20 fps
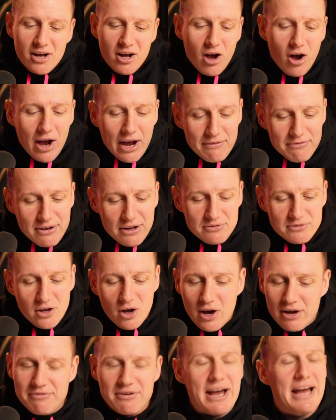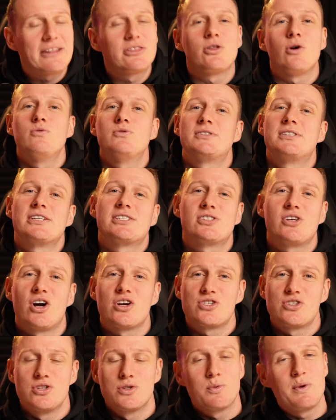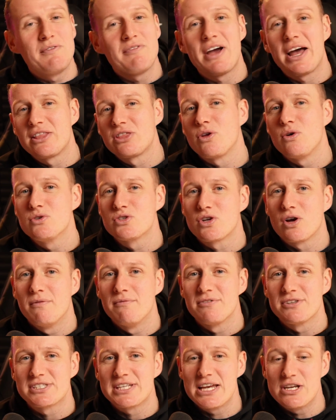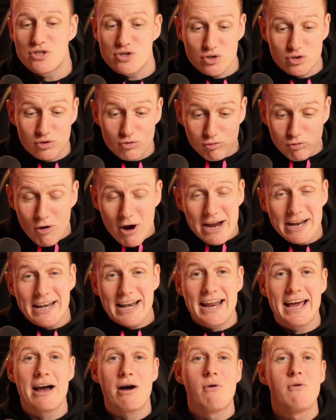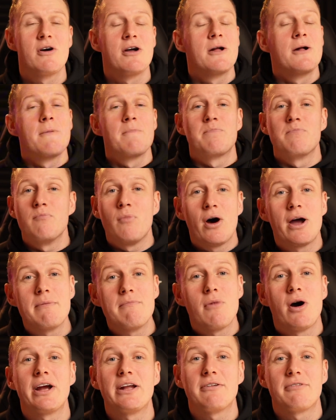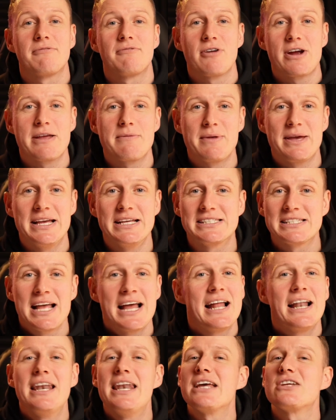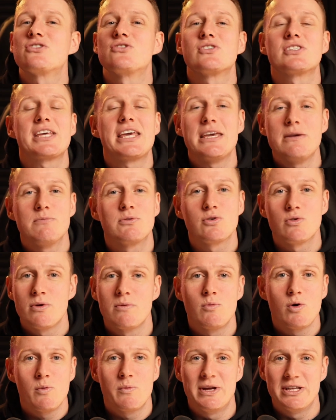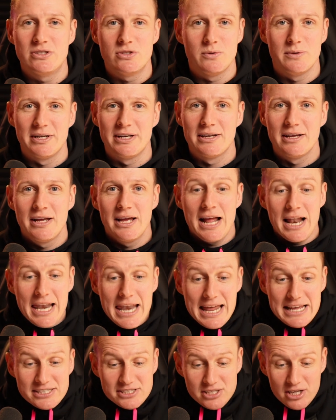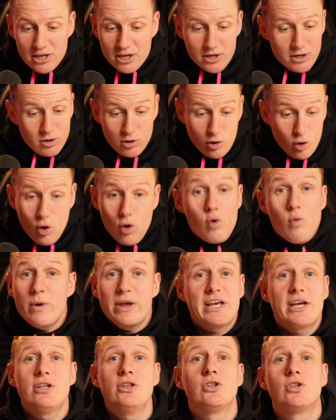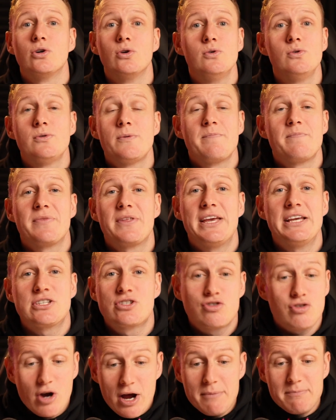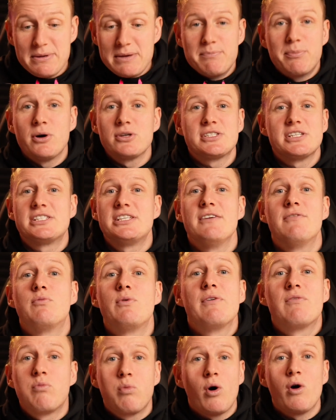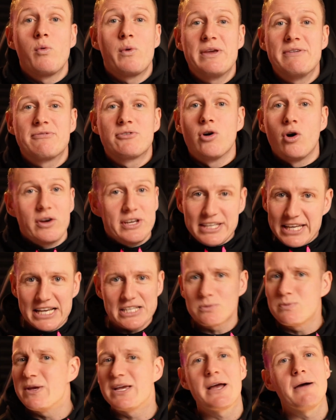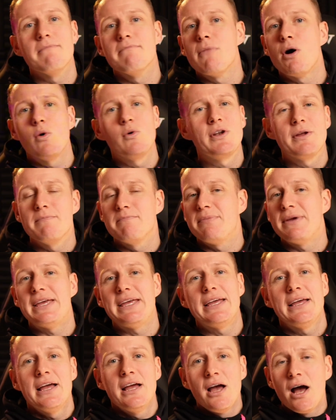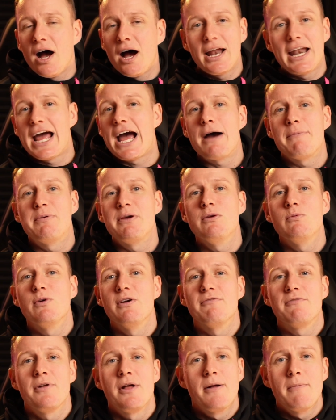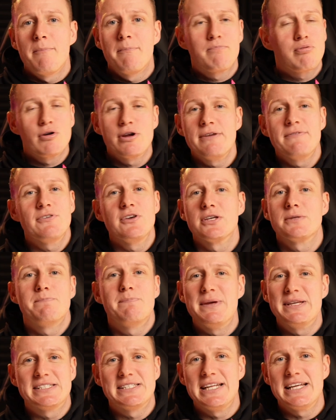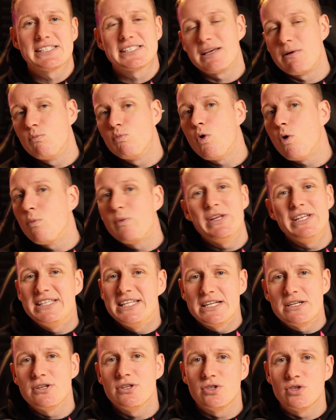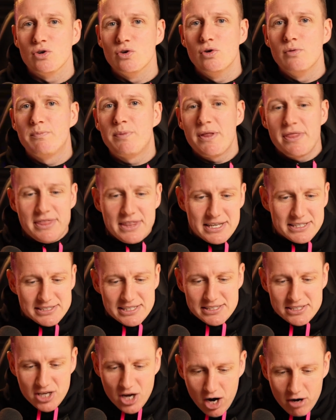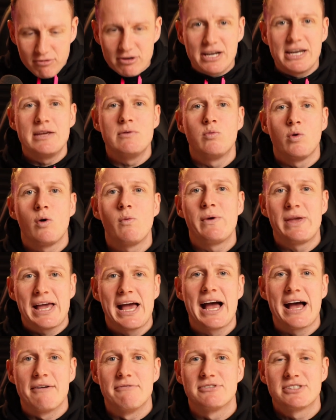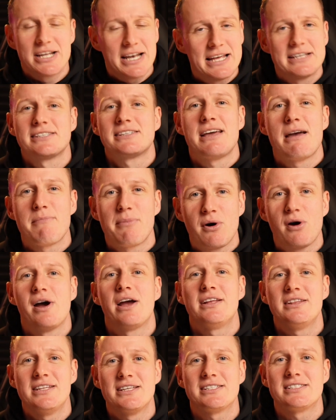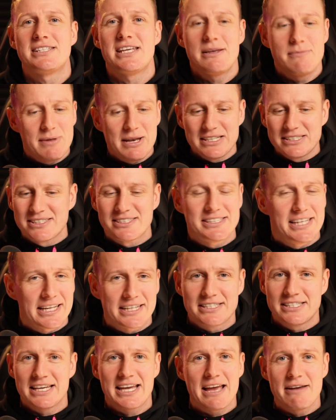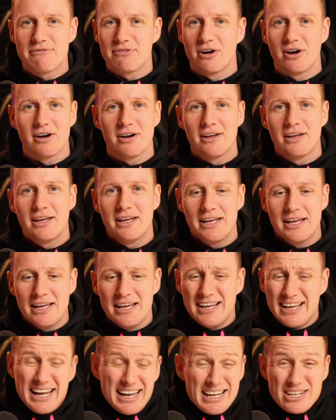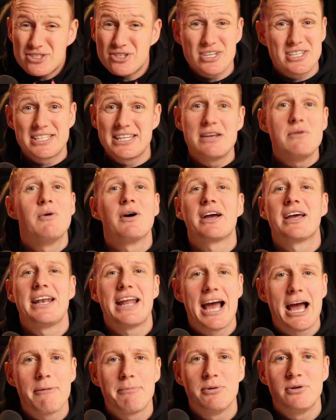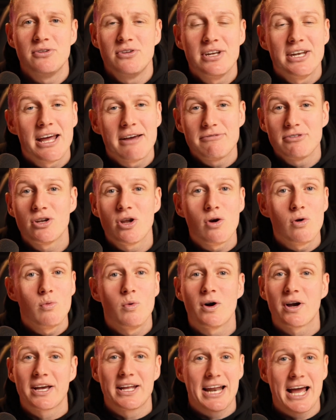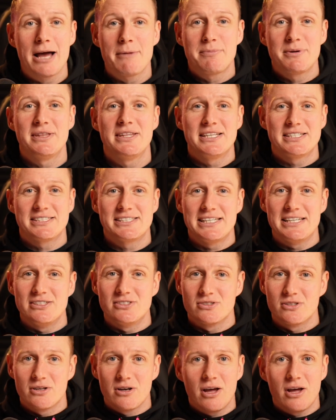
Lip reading: I've had those discussions. We've had those conversations. Right now, my mind frame is, let's just keep doing what we're doing. All we can do is try and be positive with what we've got. Yes, we can moan and be unhappy with previous business and what we didn't do, but this is currently what we have. So let's get behind this team. Let's stick together and let's just see what can happen. You never know what can happen this season.